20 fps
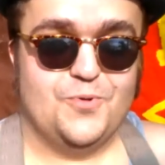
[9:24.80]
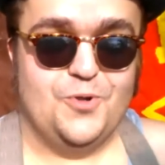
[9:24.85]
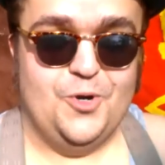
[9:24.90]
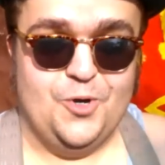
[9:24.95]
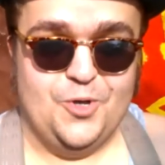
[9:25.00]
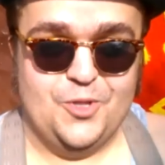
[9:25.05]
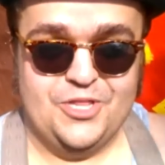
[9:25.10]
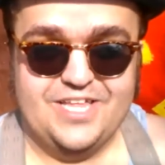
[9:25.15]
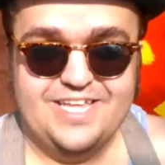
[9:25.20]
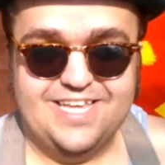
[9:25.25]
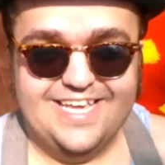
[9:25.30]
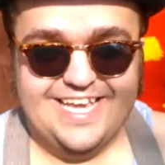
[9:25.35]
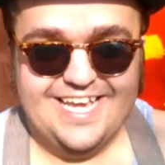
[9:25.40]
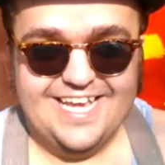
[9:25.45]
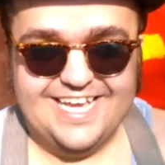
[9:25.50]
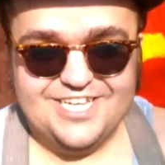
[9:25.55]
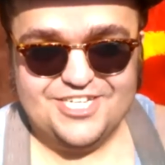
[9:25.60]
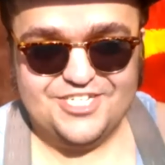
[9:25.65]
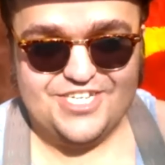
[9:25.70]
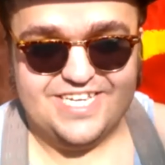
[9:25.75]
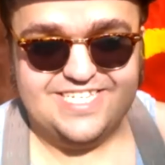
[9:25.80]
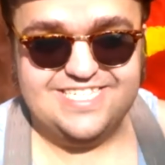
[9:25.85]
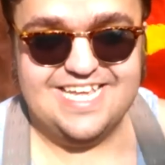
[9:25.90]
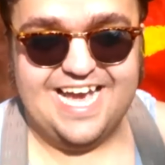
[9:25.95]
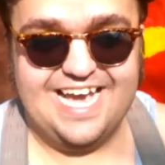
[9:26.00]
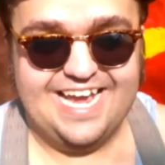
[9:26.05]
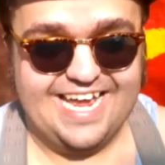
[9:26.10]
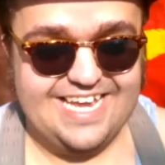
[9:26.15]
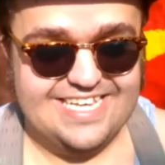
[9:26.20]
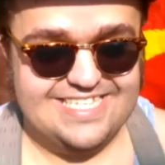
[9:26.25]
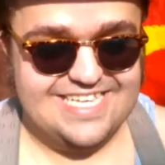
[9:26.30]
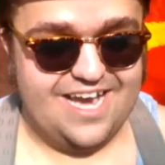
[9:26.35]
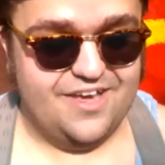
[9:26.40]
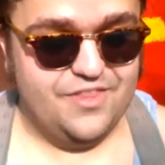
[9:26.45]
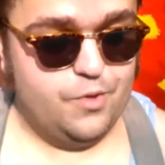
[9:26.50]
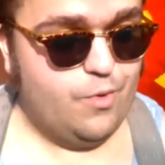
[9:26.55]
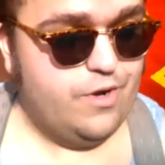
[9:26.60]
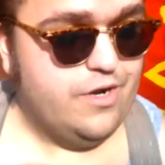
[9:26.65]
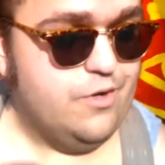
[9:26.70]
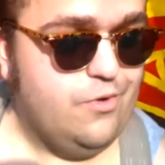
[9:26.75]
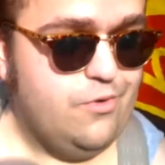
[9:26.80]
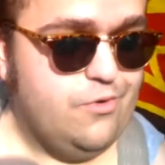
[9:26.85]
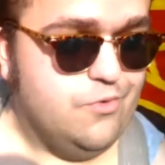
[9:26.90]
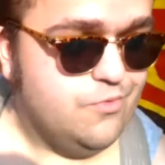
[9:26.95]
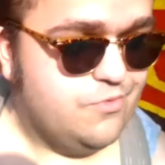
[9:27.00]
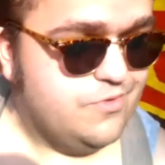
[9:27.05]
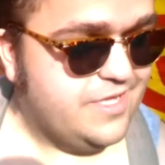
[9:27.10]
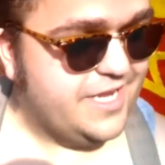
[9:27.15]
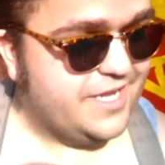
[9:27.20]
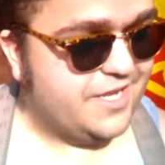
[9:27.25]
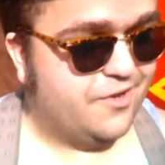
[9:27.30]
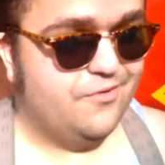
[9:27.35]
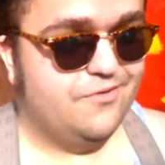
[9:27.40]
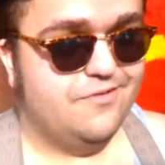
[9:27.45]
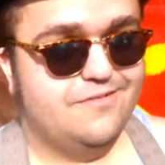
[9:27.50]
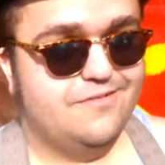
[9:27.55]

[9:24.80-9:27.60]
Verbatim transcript: role. She's not. He's now the word. Oh, thank you.